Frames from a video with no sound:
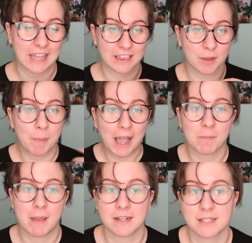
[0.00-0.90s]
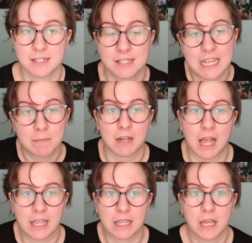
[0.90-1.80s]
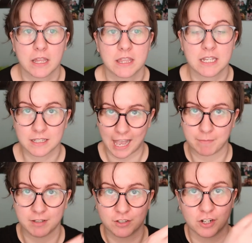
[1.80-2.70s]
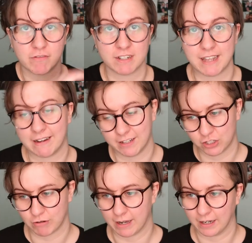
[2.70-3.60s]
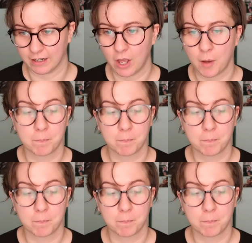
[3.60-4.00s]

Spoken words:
The back makes it seem like this captain's going to resent this dragon,